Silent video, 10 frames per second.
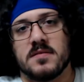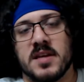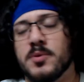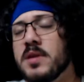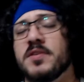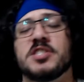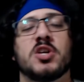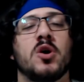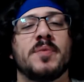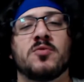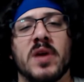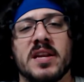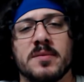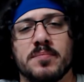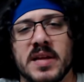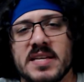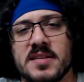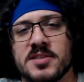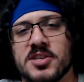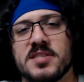He would even show up in random
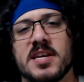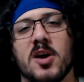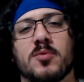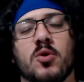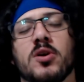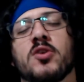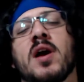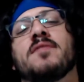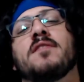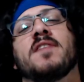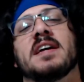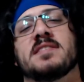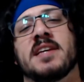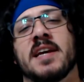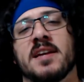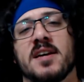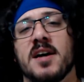places just to help choreograph a fight scene.